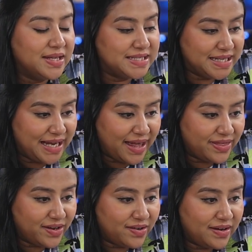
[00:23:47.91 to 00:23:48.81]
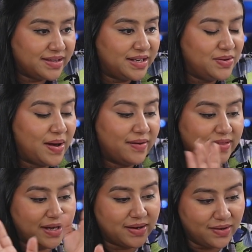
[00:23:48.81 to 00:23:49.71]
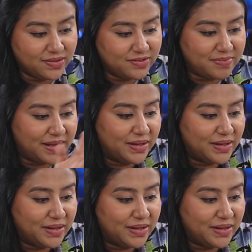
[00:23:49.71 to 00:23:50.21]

together, and then you have like all of my